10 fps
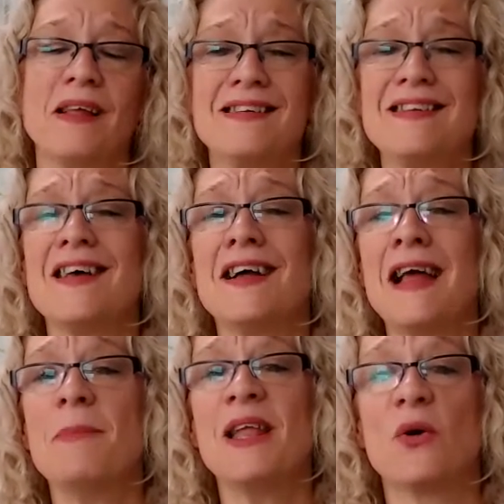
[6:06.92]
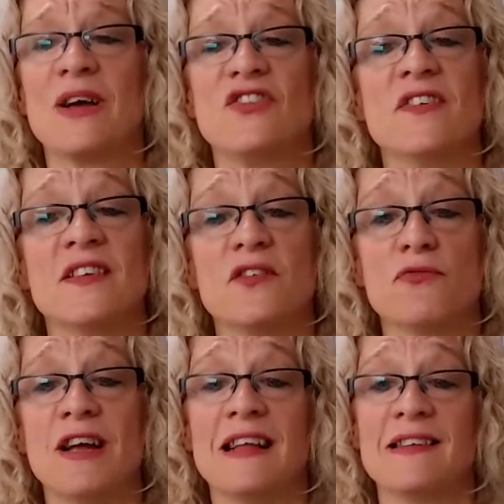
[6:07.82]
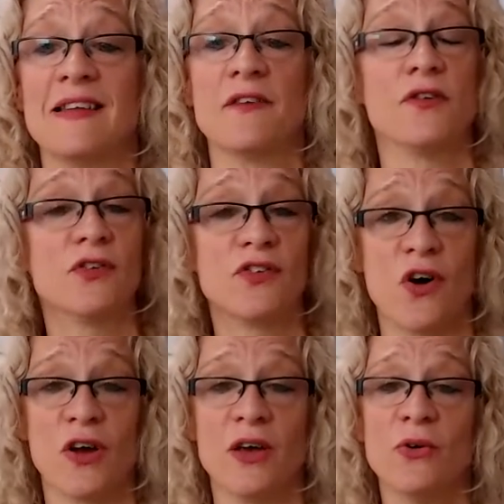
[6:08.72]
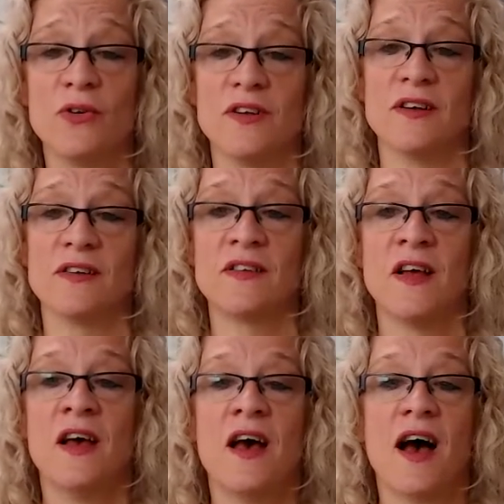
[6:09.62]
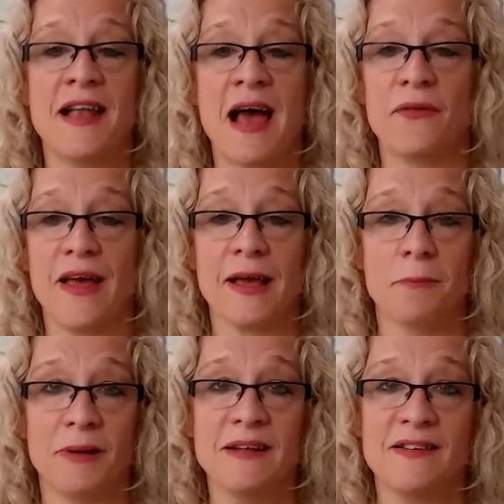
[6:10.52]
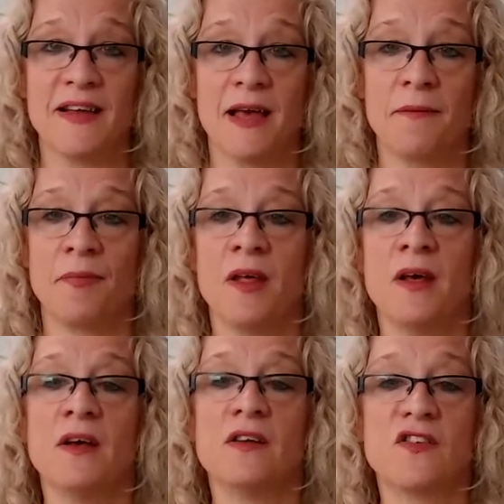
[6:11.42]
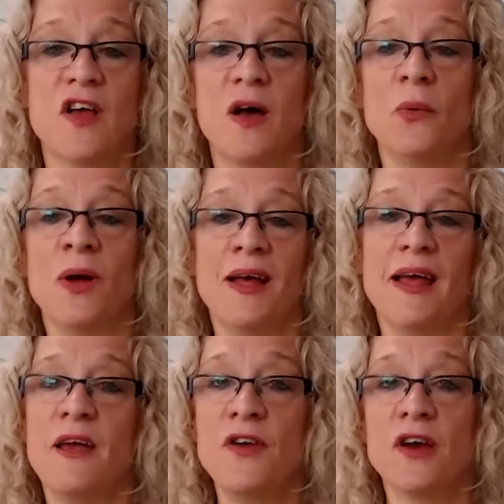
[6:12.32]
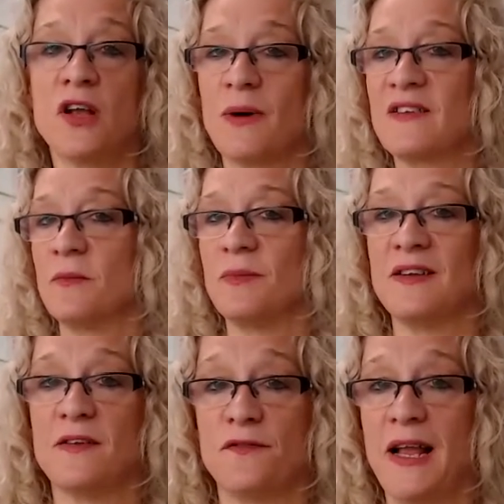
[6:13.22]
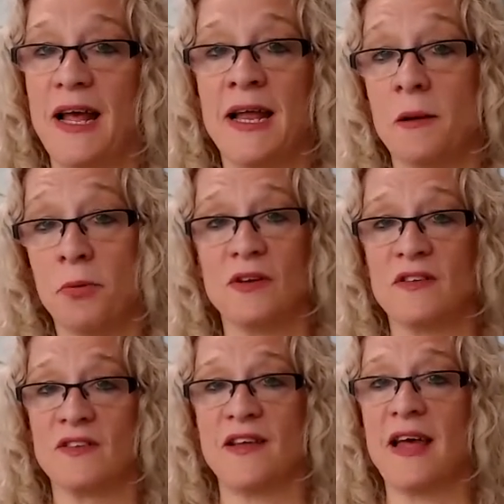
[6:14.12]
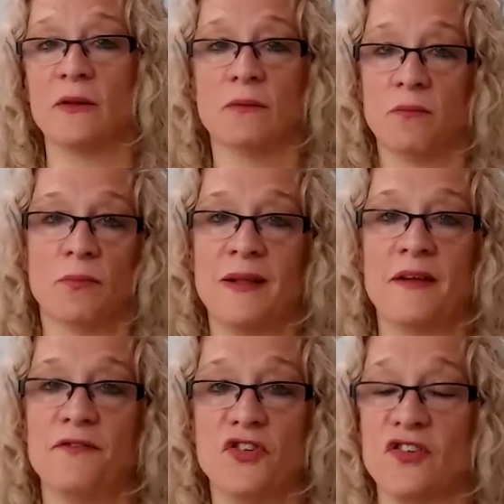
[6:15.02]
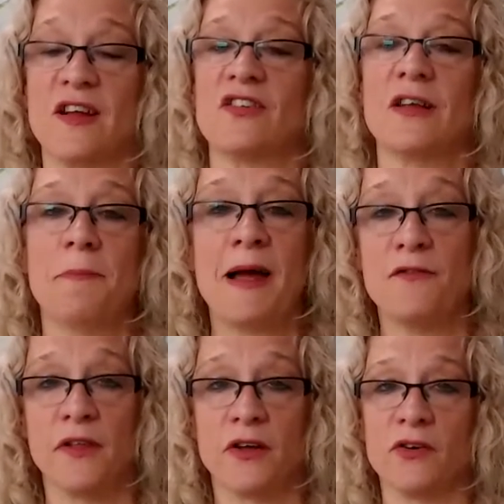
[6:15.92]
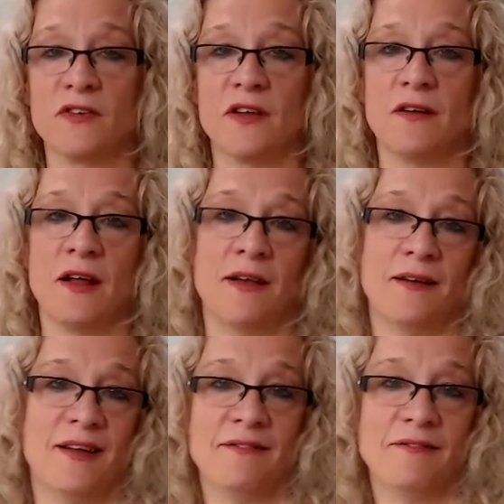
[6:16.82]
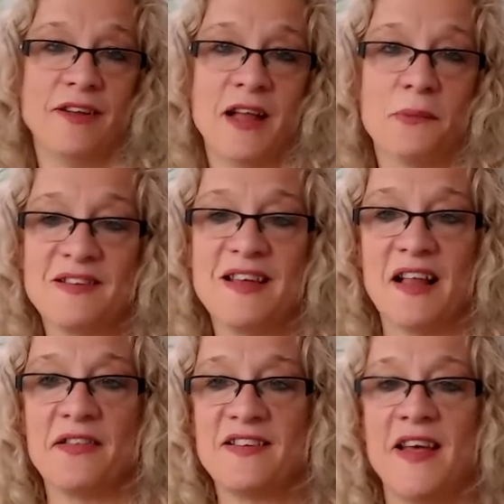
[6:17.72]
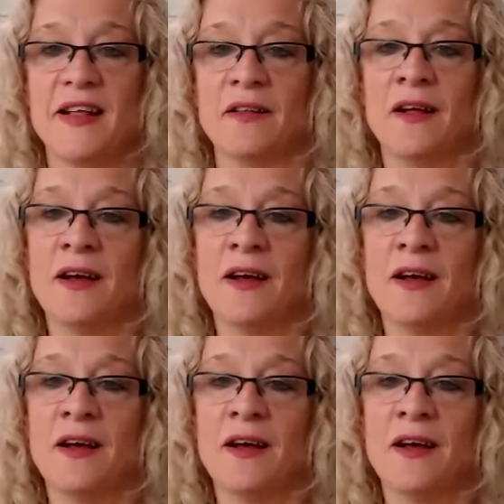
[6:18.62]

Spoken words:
Decide how many questions is realistic for your target audience and how they're completing it. So if you're going to ask somebody to fill it in at point of sale when they've just actually paid for the goods and you know, are still at the till,